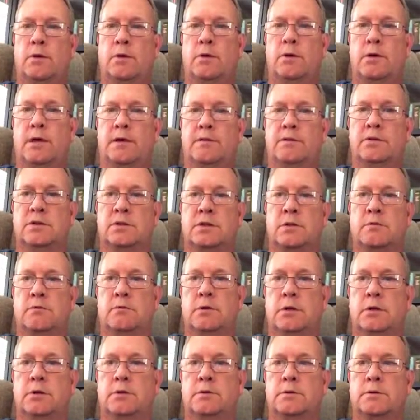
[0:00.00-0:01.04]
you have
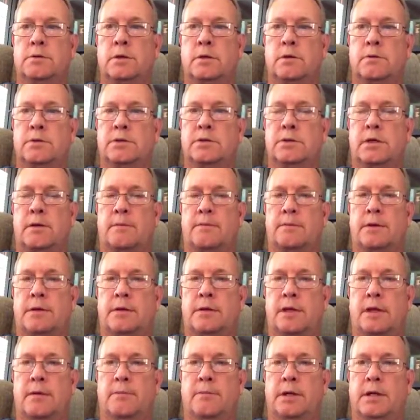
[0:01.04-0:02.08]
zeros on
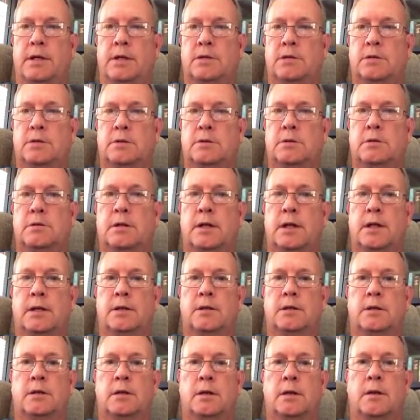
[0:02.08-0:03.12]
something, that means
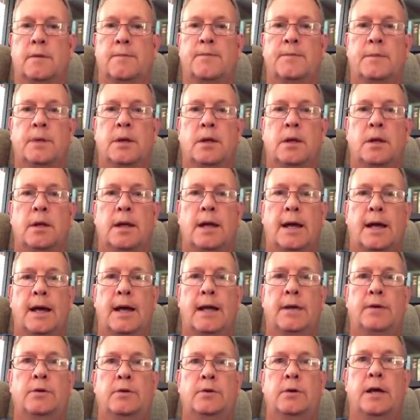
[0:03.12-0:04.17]
that
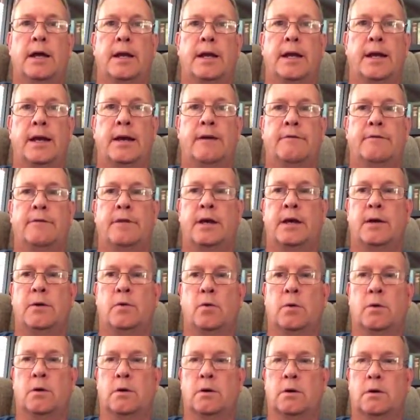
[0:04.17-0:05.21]
I do not have that
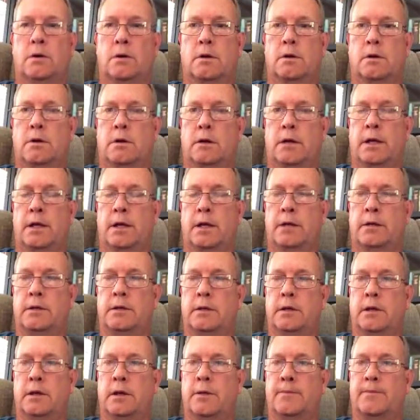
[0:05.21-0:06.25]
work,
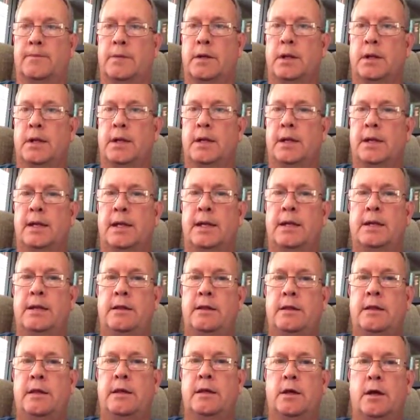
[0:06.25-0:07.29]
and
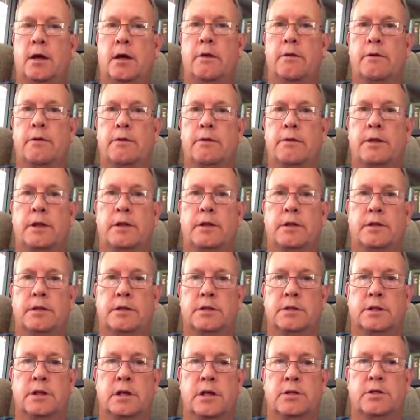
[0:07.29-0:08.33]
anything other than the
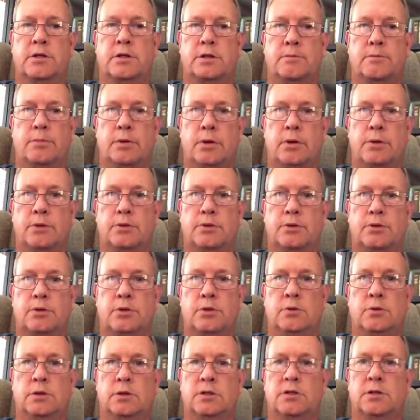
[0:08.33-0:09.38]
discussion post
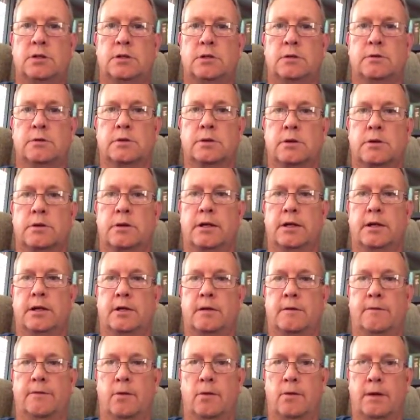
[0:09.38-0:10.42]
you can still turn in
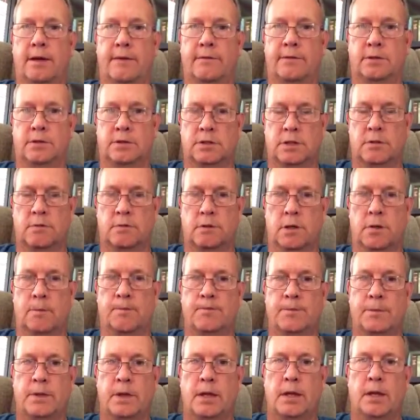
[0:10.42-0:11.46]
if you have a zero.
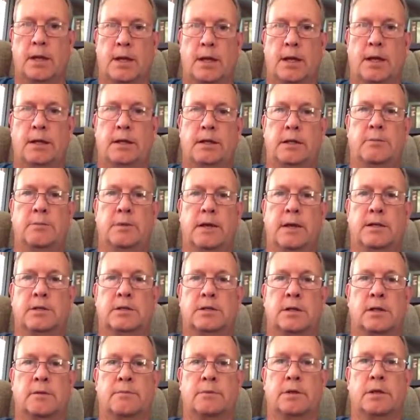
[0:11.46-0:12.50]
Need to make
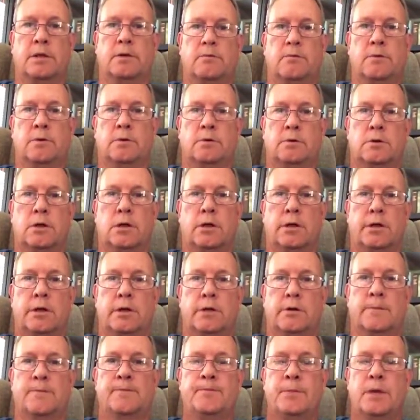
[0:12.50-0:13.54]
something real
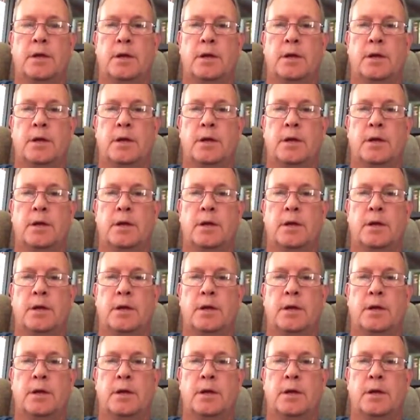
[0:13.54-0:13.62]
clear.